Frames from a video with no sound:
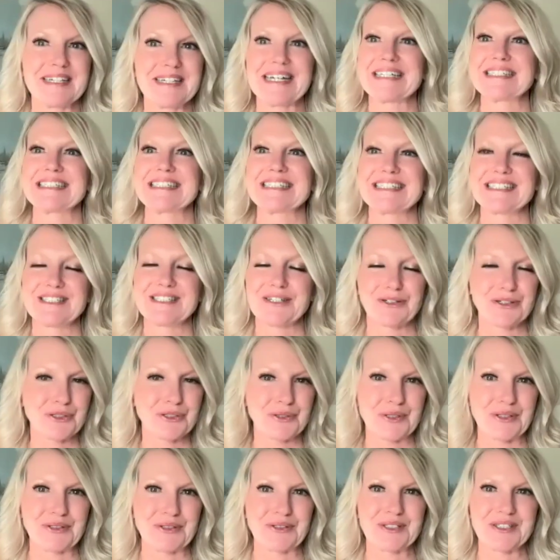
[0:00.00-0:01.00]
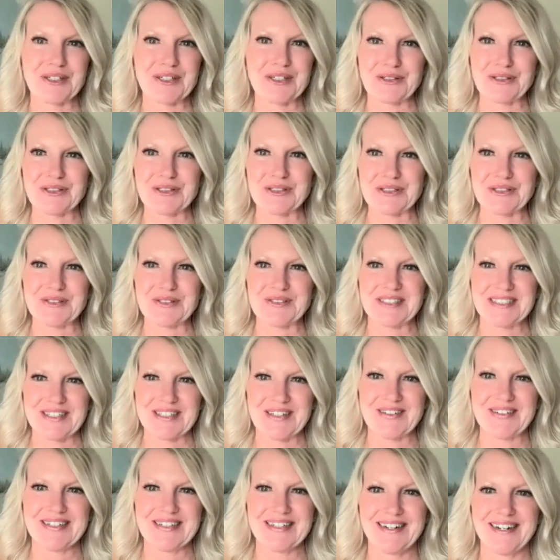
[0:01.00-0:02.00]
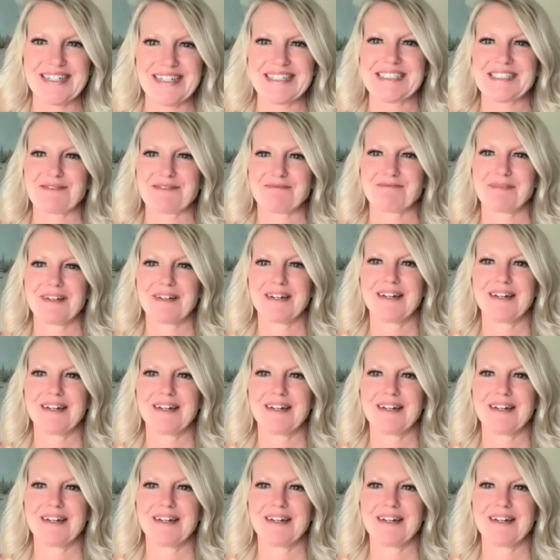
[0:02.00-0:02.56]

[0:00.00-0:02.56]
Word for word: Yes, so true. So true. So awesome.